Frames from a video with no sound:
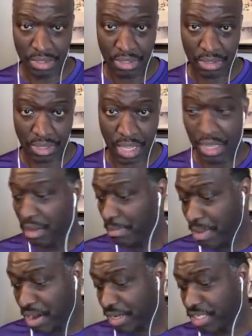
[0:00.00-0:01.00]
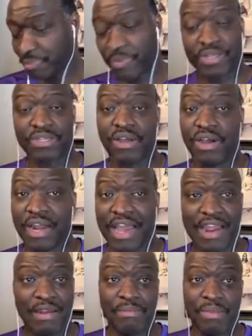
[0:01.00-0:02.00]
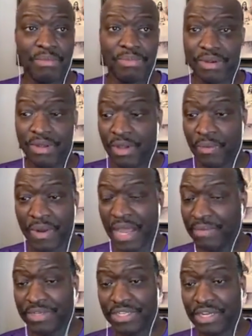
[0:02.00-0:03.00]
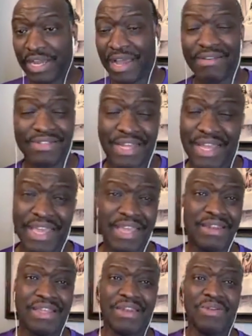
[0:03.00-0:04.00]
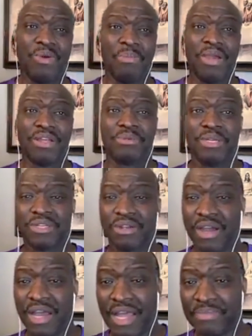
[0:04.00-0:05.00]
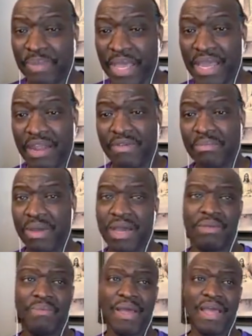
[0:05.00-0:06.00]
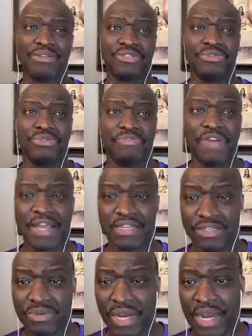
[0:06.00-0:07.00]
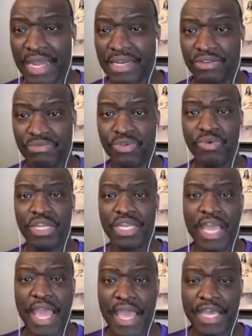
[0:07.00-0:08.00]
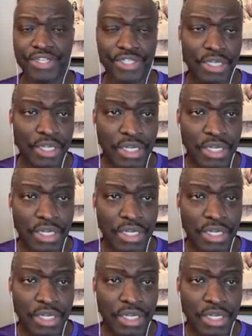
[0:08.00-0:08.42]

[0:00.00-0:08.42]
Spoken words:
Okay, American Express card. I remember when I was younger, I was like, I ain't getting no American Express card. I'd pay it every month. Well, shoot, if I could do that, I'd do it in cash.